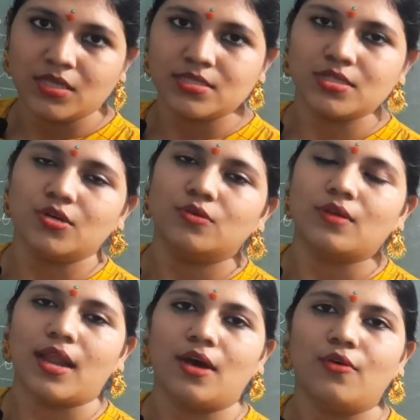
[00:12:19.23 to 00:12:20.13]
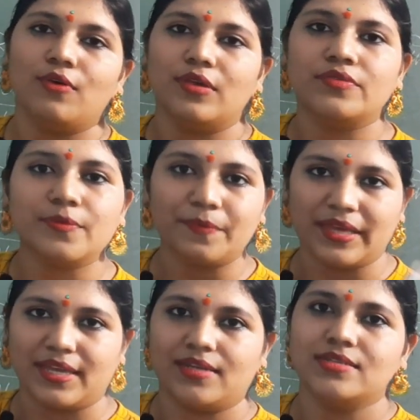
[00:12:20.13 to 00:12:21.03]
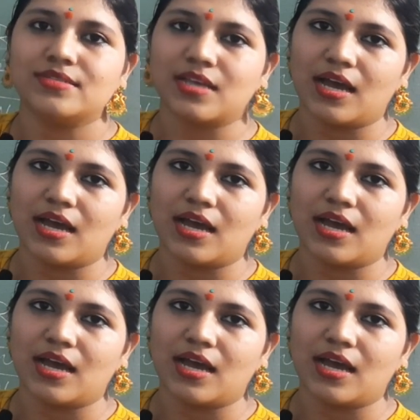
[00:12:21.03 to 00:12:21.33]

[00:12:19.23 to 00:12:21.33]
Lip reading: So now if the parents